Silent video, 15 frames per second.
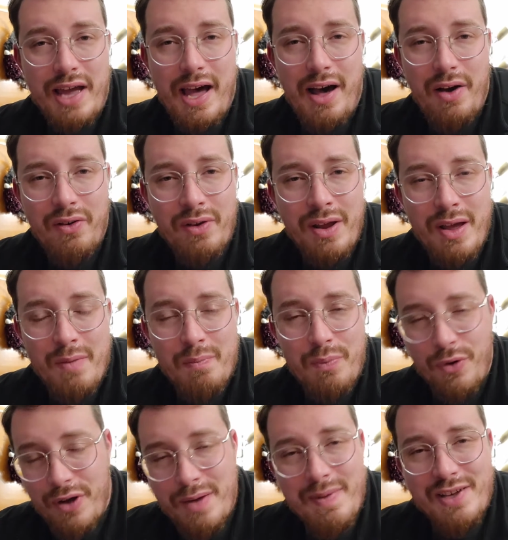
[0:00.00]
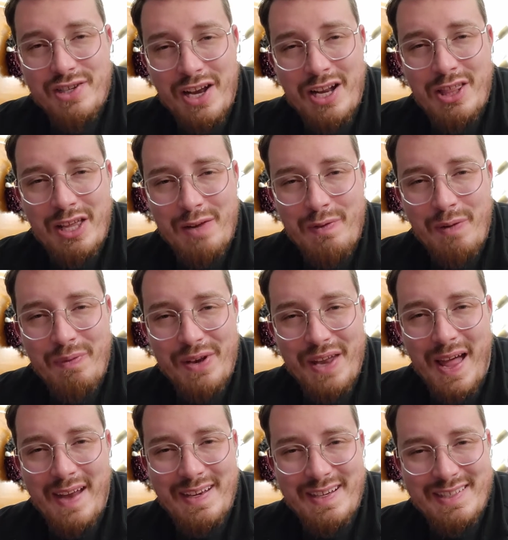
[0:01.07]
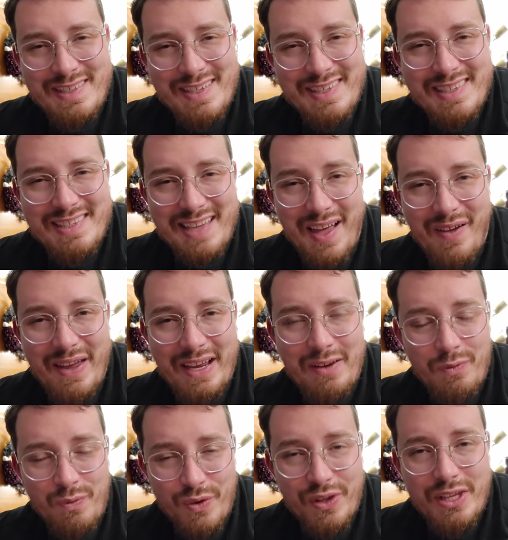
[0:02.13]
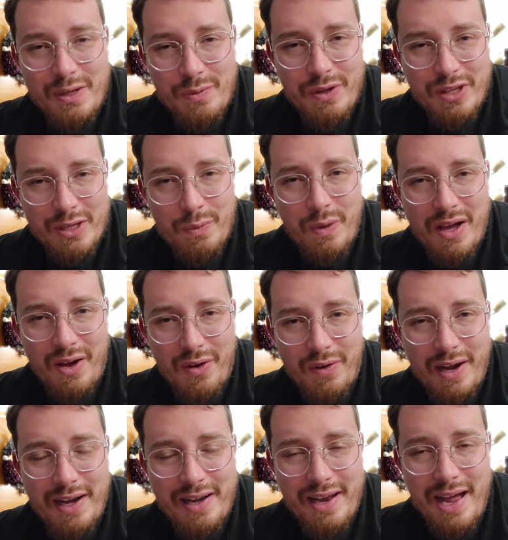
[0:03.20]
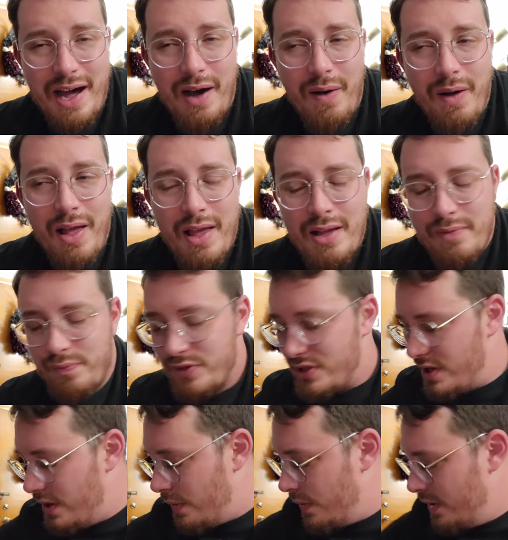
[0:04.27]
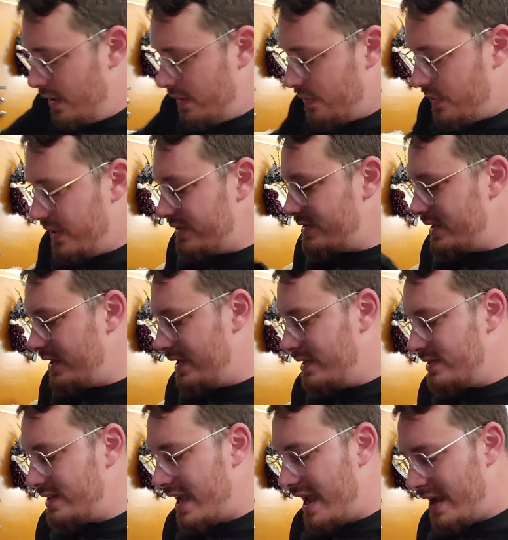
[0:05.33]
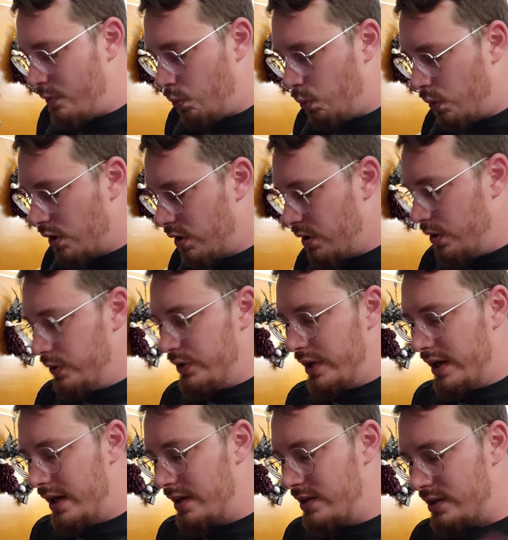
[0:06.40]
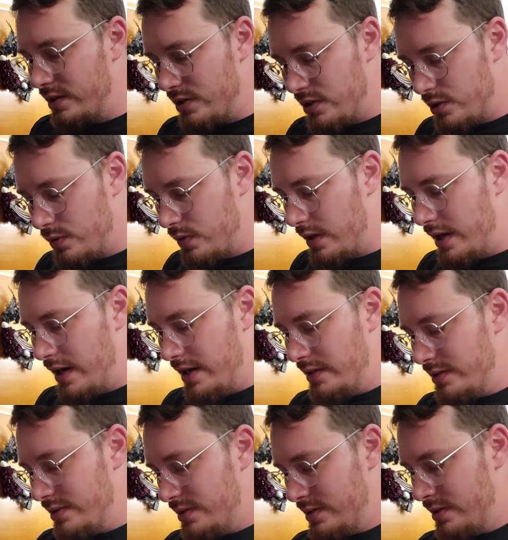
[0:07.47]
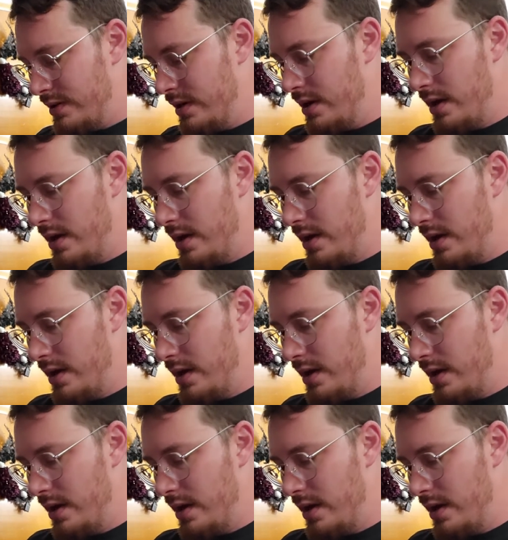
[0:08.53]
out pretty much anything from the 90s is selling really, really well right now. So this is a World Industries